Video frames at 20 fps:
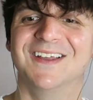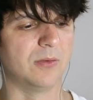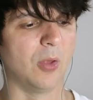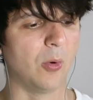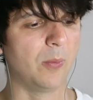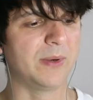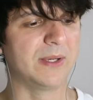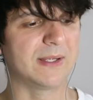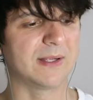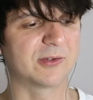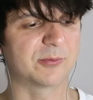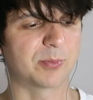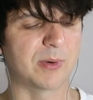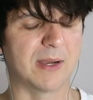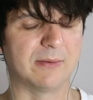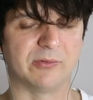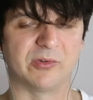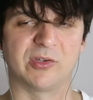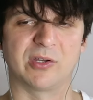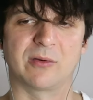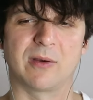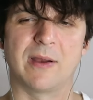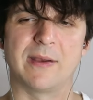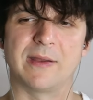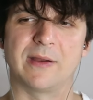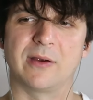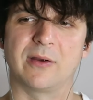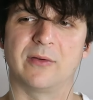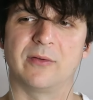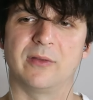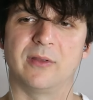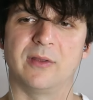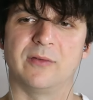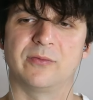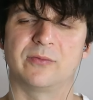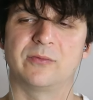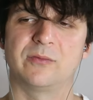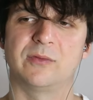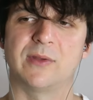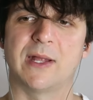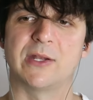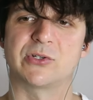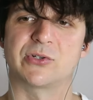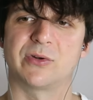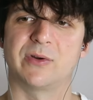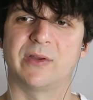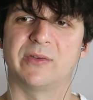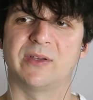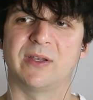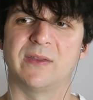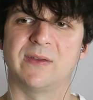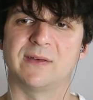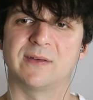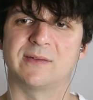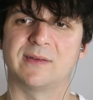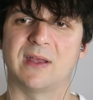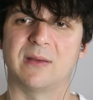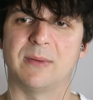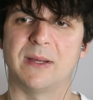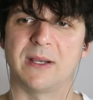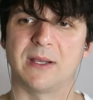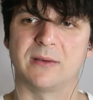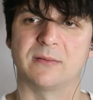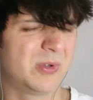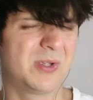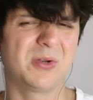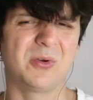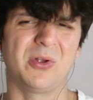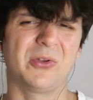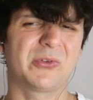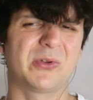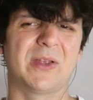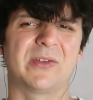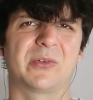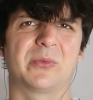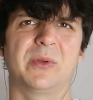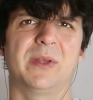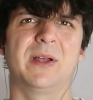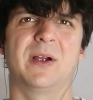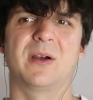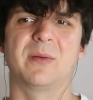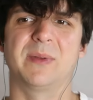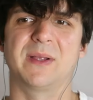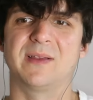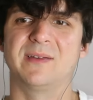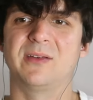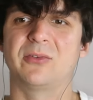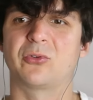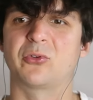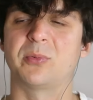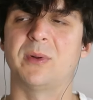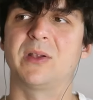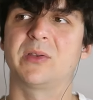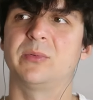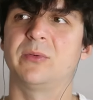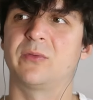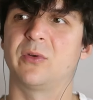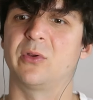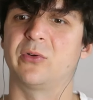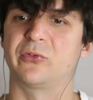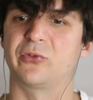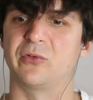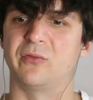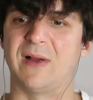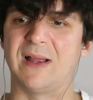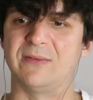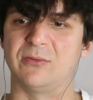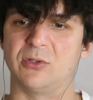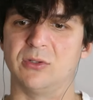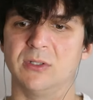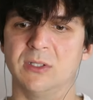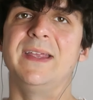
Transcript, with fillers: Nobody gets privacy around here if Tanjiro has anything to say about it. Mukido also has it really hard because he's responsible for their survival.